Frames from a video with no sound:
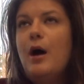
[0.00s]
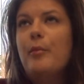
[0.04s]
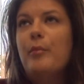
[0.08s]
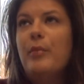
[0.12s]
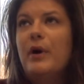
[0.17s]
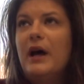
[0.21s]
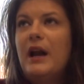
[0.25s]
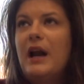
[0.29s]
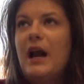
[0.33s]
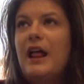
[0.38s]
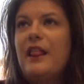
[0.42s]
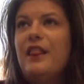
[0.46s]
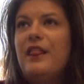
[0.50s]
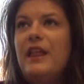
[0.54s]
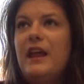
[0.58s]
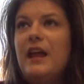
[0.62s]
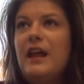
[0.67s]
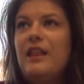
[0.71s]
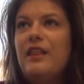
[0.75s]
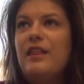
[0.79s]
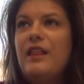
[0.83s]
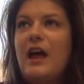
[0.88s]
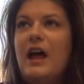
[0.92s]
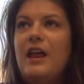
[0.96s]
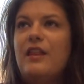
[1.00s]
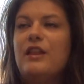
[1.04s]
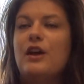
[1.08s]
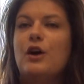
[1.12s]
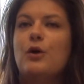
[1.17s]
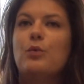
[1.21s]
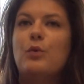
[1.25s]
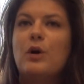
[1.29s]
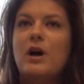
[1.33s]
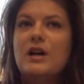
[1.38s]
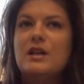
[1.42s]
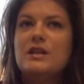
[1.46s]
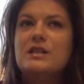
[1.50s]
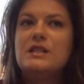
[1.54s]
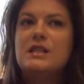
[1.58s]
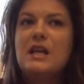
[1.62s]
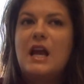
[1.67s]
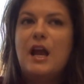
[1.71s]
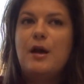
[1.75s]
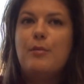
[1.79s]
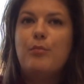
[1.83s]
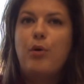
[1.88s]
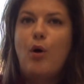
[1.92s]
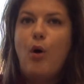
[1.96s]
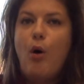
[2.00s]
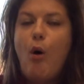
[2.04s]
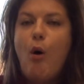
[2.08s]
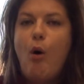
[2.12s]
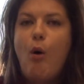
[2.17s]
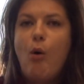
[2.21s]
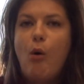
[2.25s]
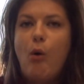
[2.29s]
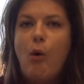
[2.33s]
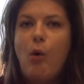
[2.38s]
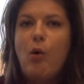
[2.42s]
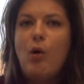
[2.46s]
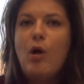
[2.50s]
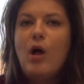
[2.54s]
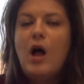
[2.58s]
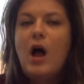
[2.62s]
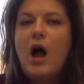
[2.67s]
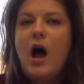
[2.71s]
But I think that there was a poll